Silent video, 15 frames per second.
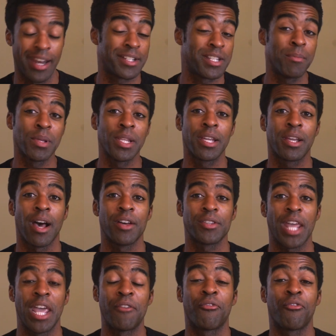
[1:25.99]
And it typically
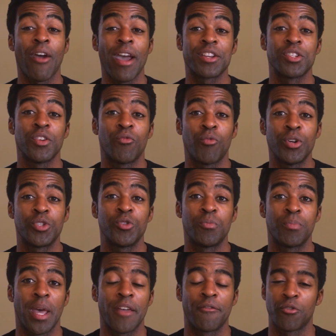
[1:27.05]
costs a fraction of what
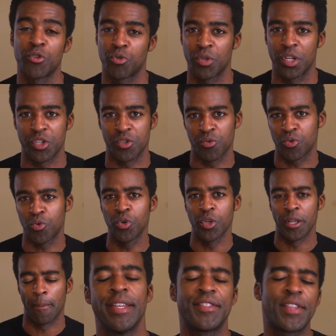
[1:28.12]
you'd pay for traditional
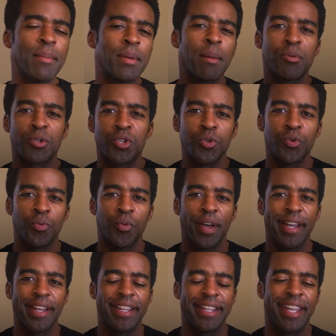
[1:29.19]
schooling. Step number two,
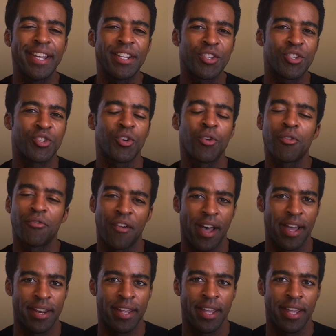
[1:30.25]
get certified.